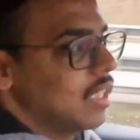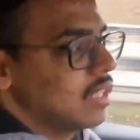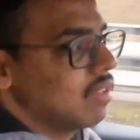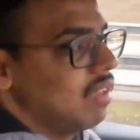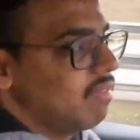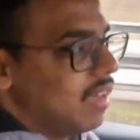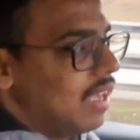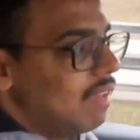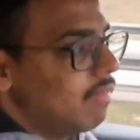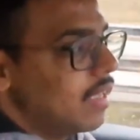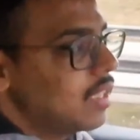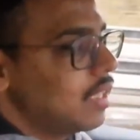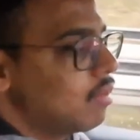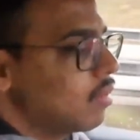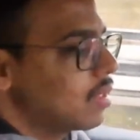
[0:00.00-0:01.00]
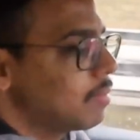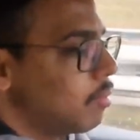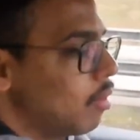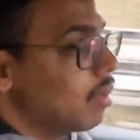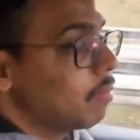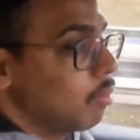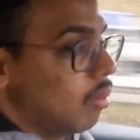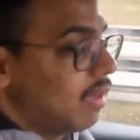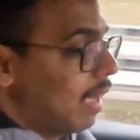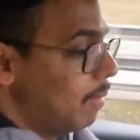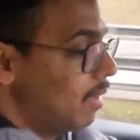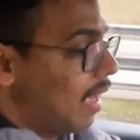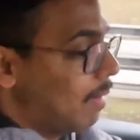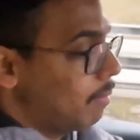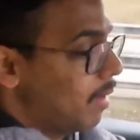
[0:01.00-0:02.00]
So if I went into a sport mode, I
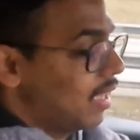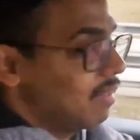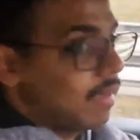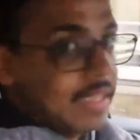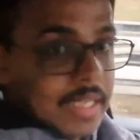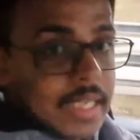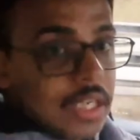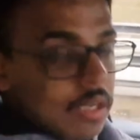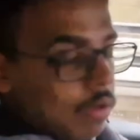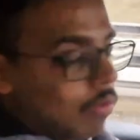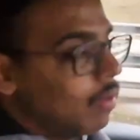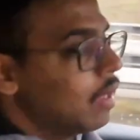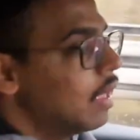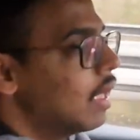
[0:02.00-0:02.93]
mean, I'm by the way in eco,